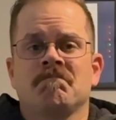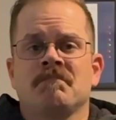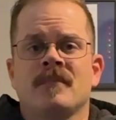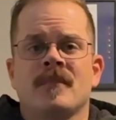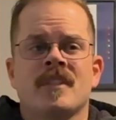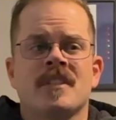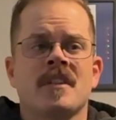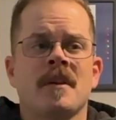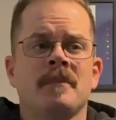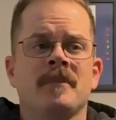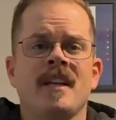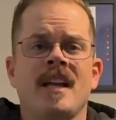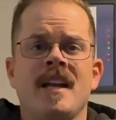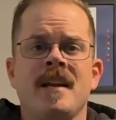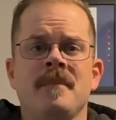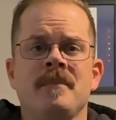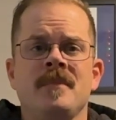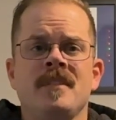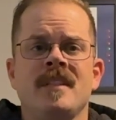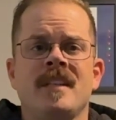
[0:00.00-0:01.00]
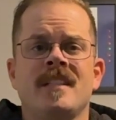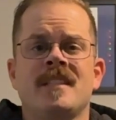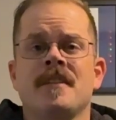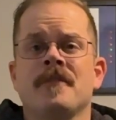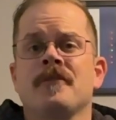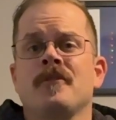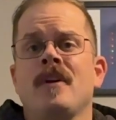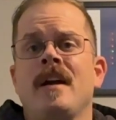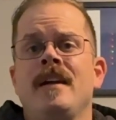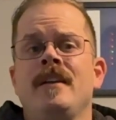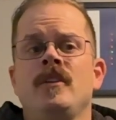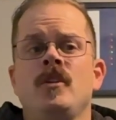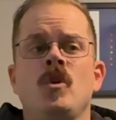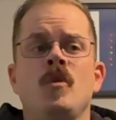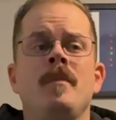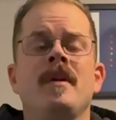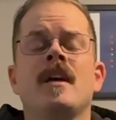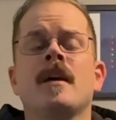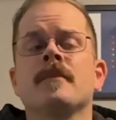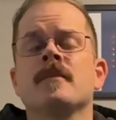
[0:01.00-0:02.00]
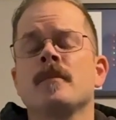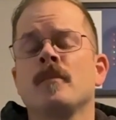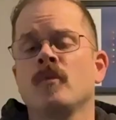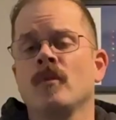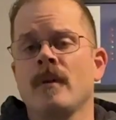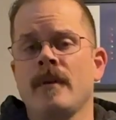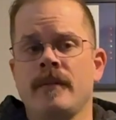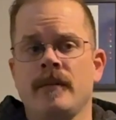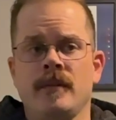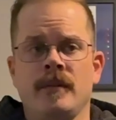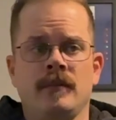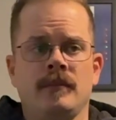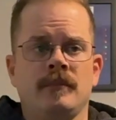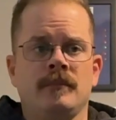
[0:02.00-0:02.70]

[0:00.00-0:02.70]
Sometimes it's a friend who becomes a brother.